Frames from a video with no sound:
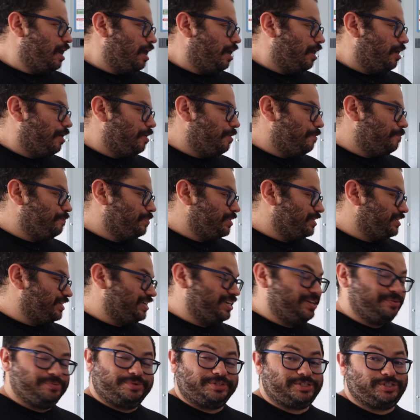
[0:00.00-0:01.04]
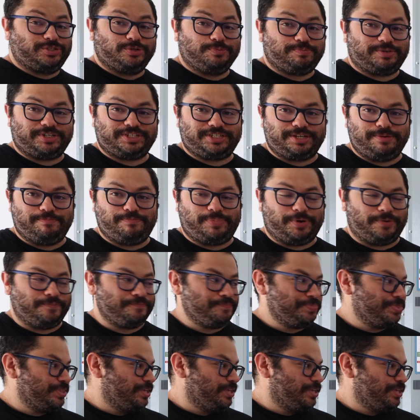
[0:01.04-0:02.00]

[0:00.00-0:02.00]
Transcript: But it was super simple.